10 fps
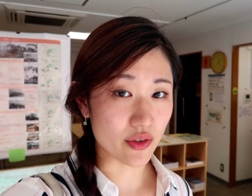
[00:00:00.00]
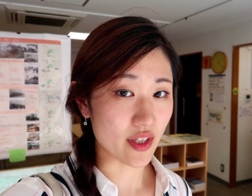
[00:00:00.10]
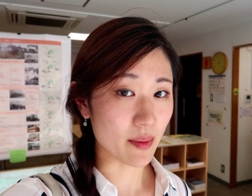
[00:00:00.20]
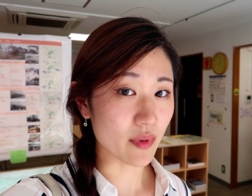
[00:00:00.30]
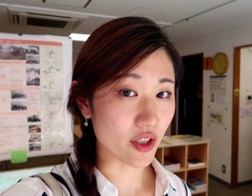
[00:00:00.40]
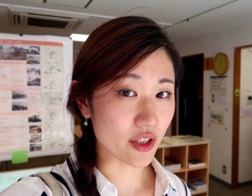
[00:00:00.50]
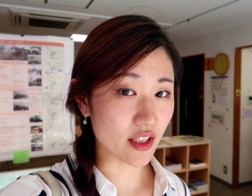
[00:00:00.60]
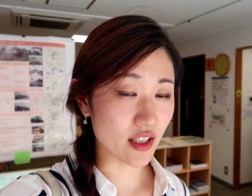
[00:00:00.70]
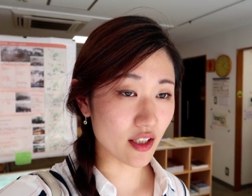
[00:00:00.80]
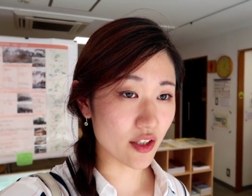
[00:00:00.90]
or them
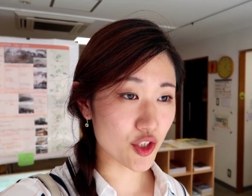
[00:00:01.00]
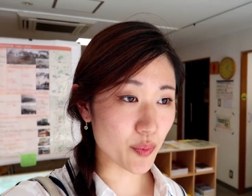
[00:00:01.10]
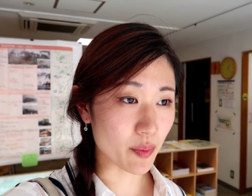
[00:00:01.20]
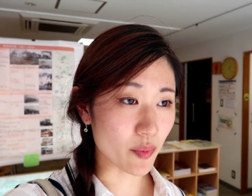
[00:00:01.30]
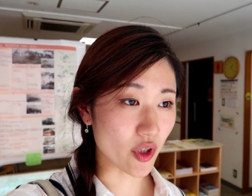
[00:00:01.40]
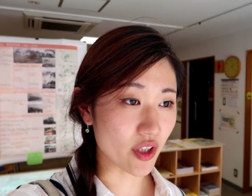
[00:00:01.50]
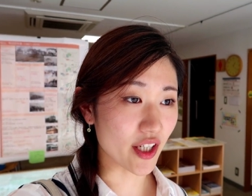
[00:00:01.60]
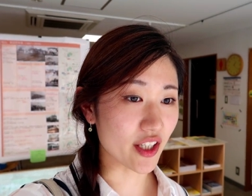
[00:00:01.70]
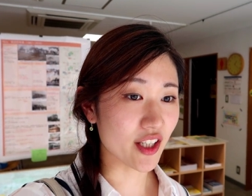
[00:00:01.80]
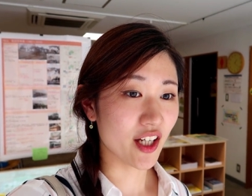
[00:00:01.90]
learning English, but more
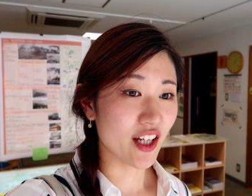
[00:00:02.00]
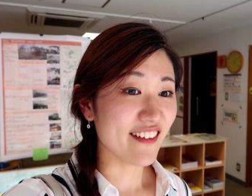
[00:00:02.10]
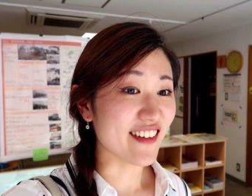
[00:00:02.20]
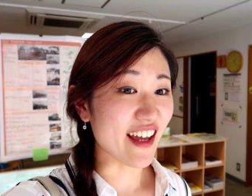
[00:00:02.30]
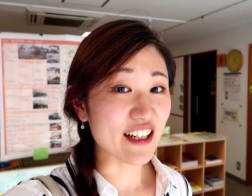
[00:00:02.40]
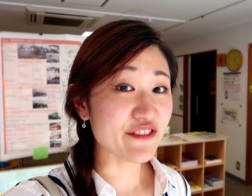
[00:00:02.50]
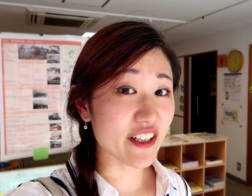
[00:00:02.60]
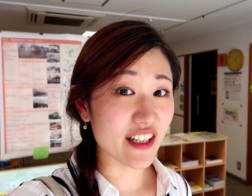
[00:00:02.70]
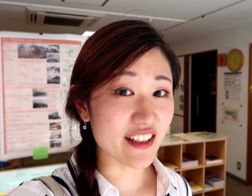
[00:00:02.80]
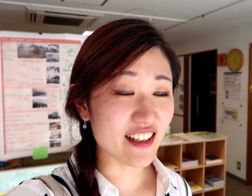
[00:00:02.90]
like they have
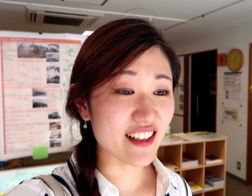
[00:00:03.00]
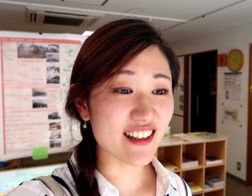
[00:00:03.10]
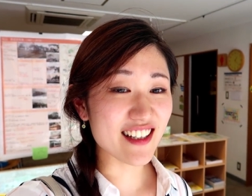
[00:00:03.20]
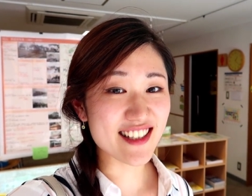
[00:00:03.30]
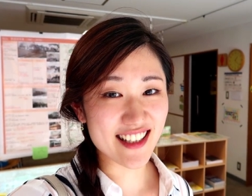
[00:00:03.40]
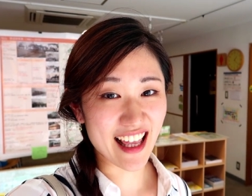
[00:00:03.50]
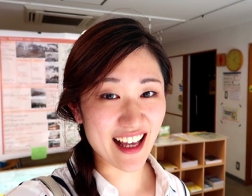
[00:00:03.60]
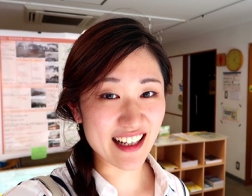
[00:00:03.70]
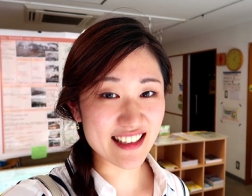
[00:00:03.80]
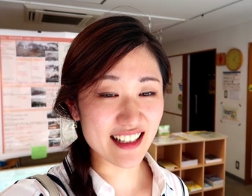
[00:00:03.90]
fun, eat
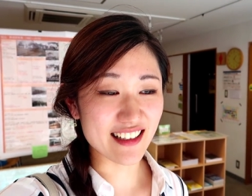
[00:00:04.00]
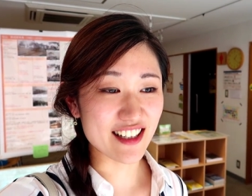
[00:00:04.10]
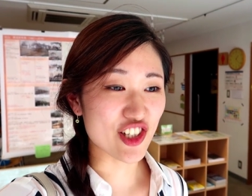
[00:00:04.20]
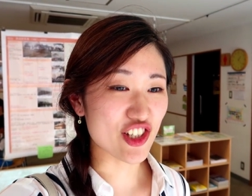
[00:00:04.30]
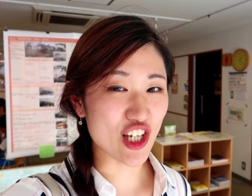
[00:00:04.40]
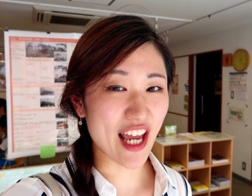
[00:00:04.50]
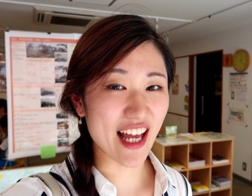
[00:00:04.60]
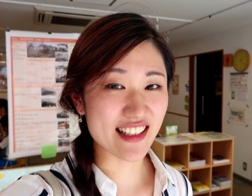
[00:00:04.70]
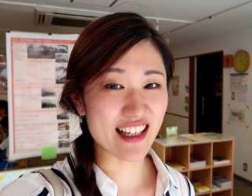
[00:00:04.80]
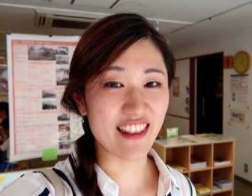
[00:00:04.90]
snacks, and then chit
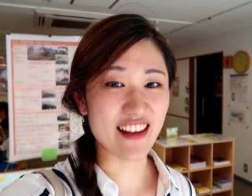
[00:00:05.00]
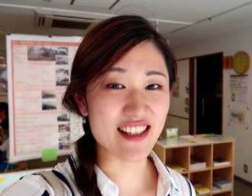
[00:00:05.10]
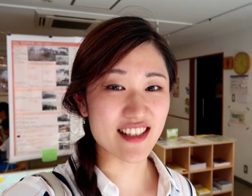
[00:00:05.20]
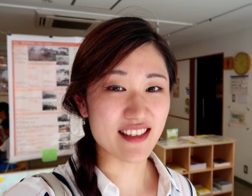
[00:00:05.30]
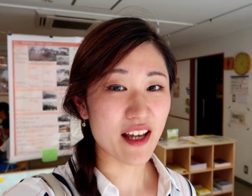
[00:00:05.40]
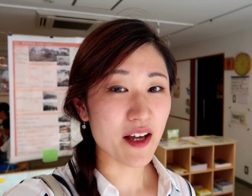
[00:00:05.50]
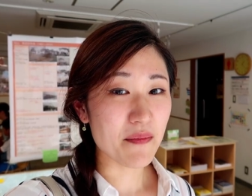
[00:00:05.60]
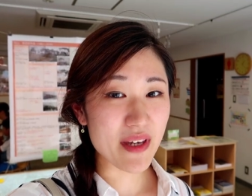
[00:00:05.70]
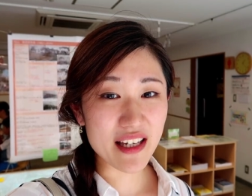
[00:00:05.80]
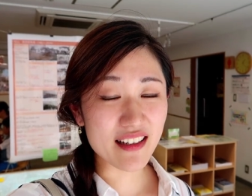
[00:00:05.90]
chat, and then just
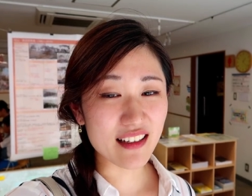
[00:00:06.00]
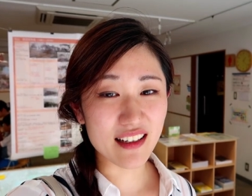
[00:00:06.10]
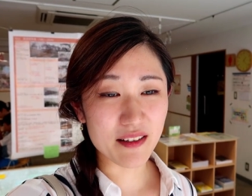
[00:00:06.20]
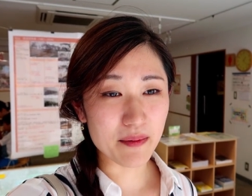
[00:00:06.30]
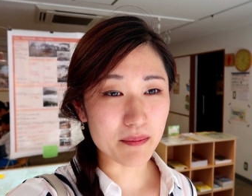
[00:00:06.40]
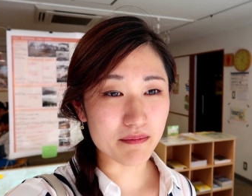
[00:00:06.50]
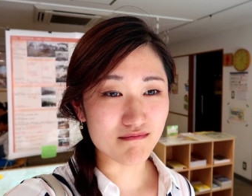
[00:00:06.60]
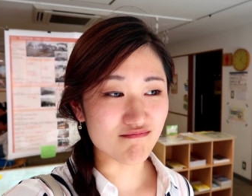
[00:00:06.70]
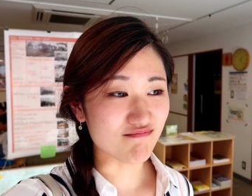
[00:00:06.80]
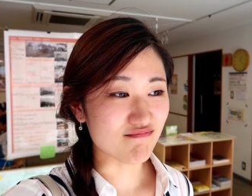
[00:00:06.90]
make
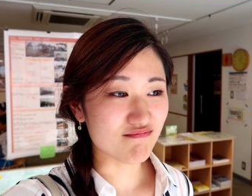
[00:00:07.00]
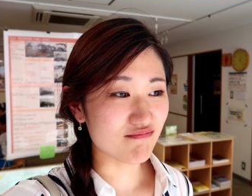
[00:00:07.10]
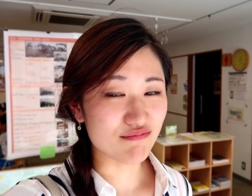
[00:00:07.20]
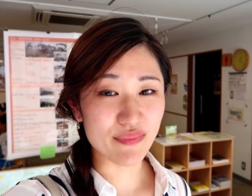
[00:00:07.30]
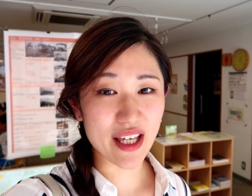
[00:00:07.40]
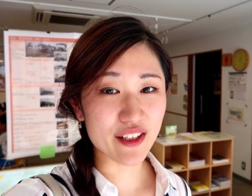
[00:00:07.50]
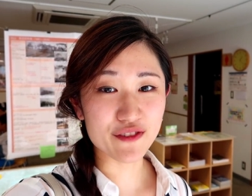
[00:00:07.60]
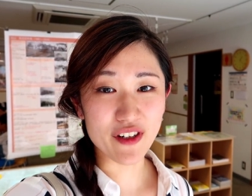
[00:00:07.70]
um, make